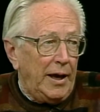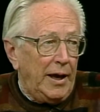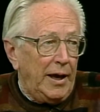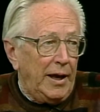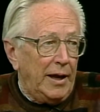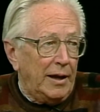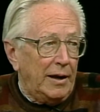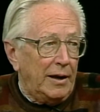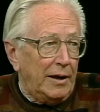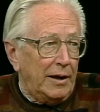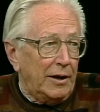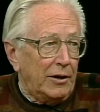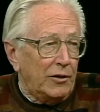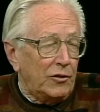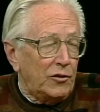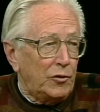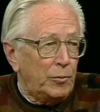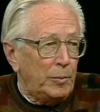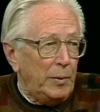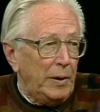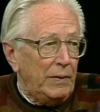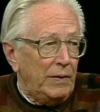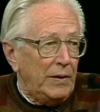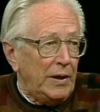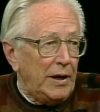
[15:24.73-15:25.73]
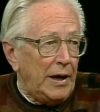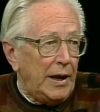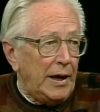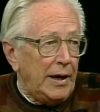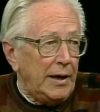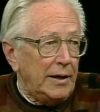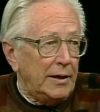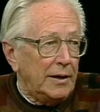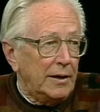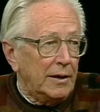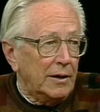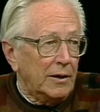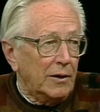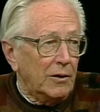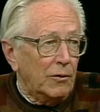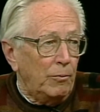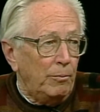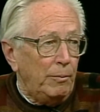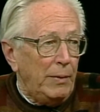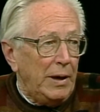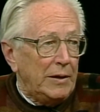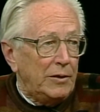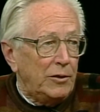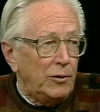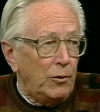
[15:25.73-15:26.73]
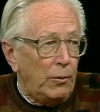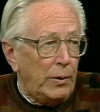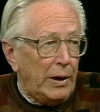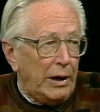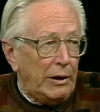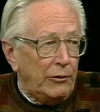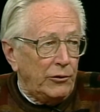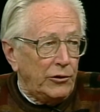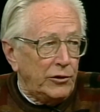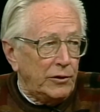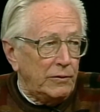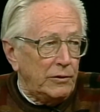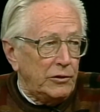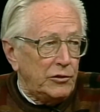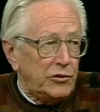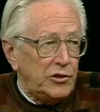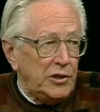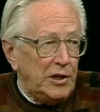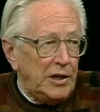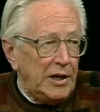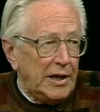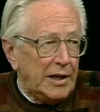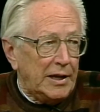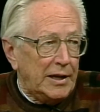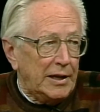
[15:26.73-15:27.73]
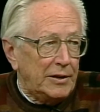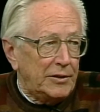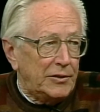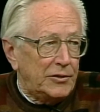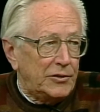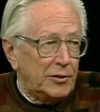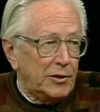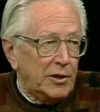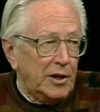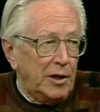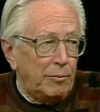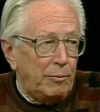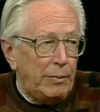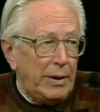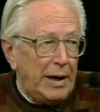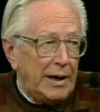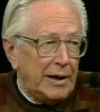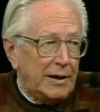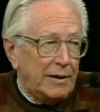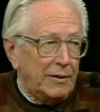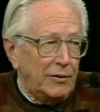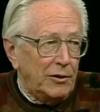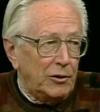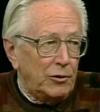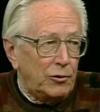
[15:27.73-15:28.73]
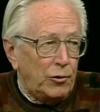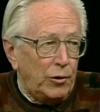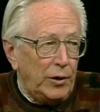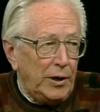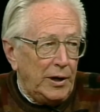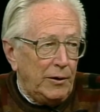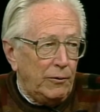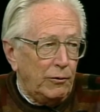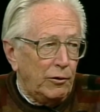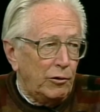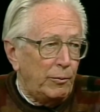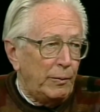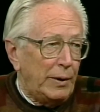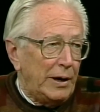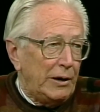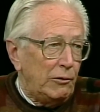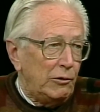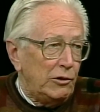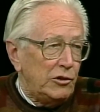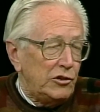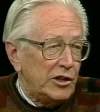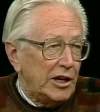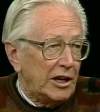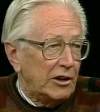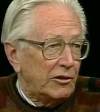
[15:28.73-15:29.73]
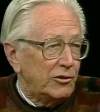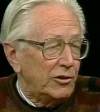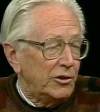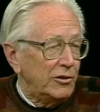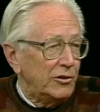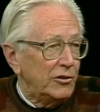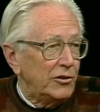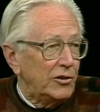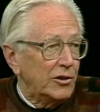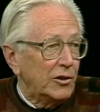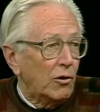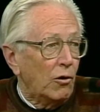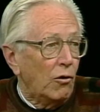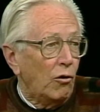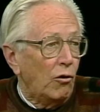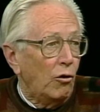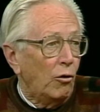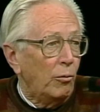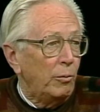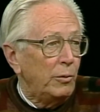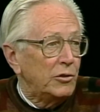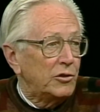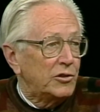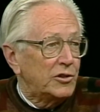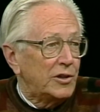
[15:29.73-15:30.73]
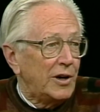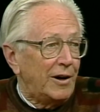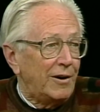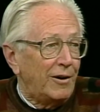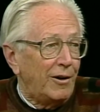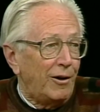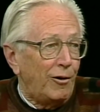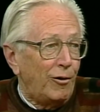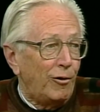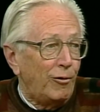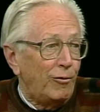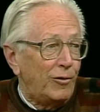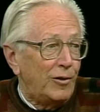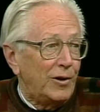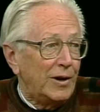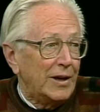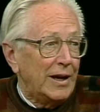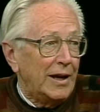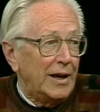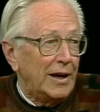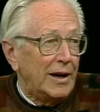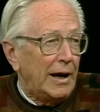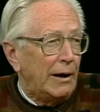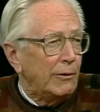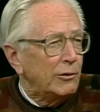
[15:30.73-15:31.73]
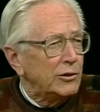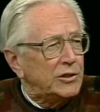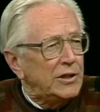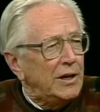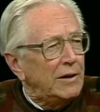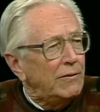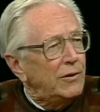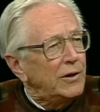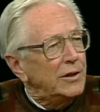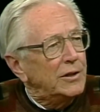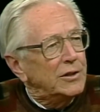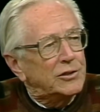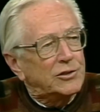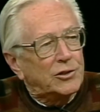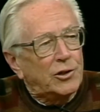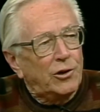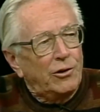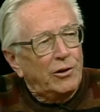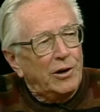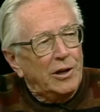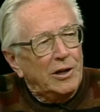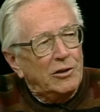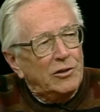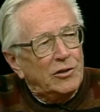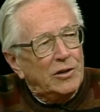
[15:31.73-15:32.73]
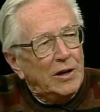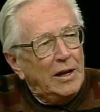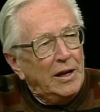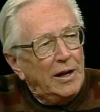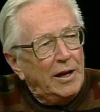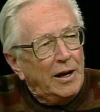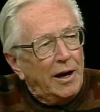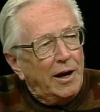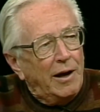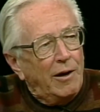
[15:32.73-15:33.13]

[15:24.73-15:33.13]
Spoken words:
and spend the night, make the rounds of the syndicates, get back on the train with my rejections, and go home and start all over again. I was never discouraged.